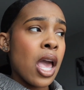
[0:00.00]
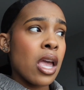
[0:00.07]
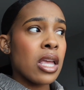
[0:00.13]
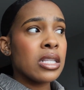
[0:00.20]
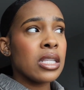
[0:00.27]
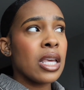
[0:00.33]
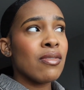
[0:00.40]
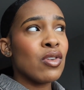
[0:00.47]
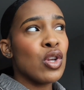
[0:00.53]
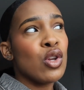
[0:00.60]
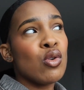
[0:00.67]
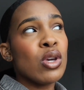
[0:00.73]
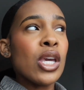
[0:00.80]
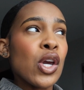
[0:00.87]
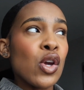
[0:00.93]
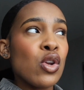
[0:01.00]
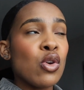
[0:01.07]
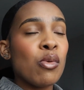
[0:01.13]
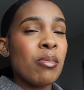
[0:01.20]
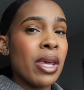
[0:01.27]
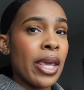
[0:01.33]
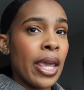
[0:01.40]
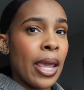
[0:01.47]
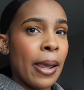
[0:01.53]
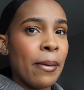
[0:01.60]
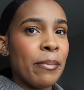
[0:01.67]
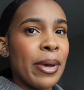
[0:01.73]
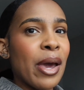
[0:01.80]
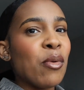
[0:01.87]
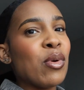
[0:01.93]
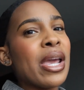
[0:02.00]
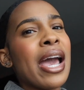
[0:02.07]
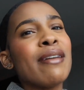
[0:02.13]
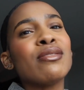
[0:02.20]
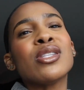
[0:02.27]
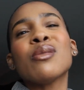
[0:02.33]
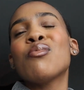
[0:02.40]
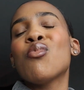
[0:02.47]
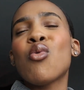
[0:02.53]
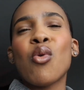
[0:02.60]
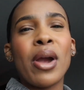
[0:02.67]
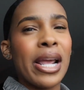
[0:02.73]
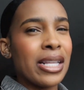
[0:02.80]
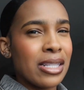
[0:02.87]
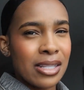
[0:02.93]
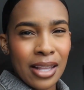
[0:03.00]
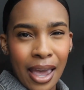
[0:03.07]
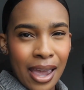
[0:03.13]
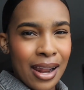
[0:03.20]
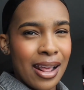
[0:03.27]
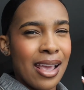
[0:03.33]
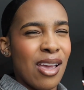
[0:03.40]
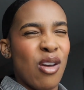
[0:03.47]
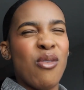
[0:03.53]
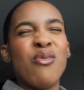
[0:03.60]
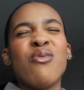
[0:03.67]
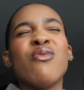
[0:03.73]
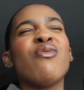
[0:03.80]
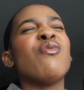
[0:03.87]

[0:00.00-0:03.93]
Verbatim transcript: It's giving new year, new me, but we have some more exciting,